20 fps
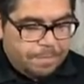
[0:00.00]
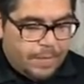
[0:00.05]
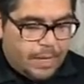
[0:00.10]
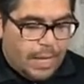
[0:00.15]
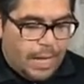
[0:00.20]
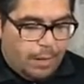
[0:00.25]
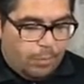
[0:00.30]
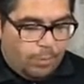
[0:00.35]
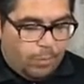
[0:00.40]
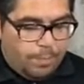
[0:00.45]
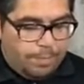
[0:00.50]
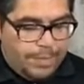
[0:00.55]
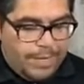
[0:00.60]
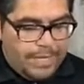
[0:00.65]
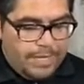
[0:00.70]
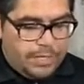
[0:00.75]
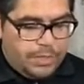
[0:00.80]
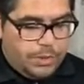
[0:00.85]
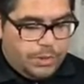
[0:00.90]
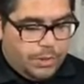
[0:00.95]
I will
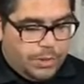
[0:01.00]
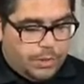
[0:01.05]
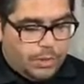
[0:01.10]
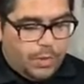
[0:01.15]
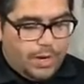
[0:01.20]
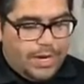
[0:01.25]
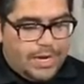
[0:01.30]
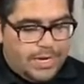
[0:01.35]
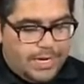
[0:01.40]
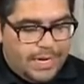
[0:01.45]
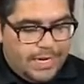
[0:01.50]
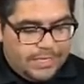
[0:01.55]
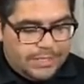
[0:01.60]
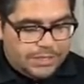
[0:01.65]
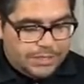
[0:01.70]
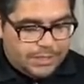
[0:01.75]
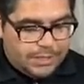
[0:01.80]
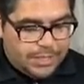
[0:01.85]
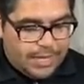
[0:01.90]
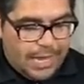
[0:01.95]
make you a great
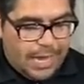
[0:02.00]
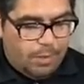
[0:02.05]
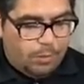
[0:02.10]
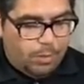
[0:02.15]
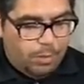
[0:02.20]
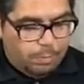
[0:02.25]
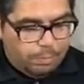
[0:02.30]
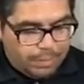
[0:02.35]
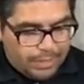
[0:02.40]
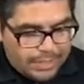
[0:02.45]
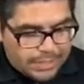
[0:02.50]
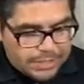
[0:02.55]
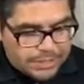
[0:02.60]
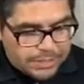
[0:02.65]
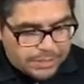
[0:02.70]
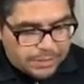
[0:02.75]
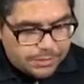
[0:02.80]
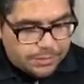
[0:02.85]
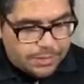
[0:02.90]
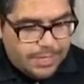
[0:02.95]
nation. I will bless
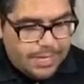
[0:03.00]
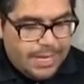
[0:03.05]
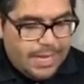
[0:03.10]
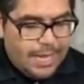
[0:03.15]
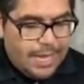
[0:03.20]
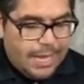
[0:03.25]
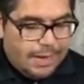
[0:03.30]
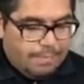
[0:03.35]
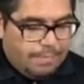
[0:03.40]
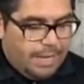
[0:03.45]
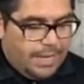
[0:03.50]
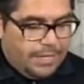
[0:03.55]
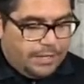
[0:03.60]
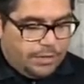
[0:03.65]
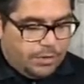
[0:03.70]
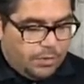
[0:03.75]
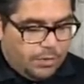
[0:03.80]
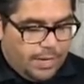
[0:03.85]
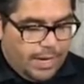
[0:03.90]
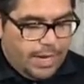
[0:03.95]
you and make
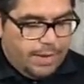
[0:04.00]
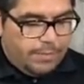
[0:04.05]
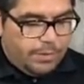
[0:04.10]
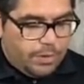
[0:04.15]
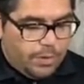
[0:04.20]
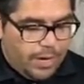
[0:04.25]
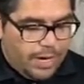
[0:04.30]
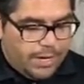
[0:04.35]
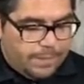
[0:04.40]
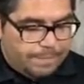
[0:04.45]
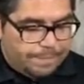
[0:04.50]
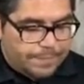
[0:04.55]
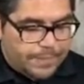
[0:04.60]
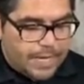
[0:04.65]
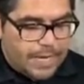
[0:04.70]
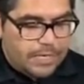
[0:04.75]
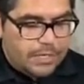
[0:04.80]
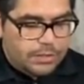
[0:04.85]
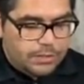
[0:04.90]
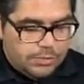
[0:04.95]
your name great,
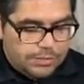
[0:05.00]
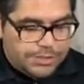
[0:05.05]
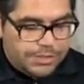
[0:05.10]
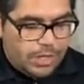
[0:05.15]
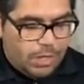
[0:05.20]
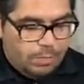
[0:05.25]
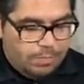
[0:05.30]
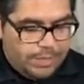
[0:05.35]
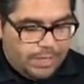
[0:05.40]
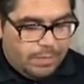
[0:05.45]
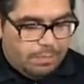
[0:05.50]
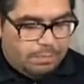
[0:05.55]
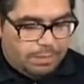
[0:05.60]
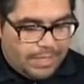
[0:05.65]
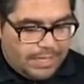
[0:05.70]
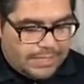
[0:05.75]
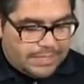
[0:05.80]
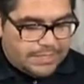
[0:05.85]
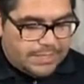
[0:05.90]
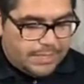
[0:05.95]
and you shall be a
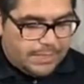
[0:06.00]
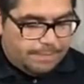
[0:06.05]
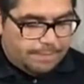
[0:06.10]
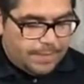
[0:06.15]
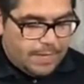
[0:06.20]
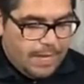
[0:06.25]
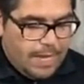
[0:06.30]
blessing.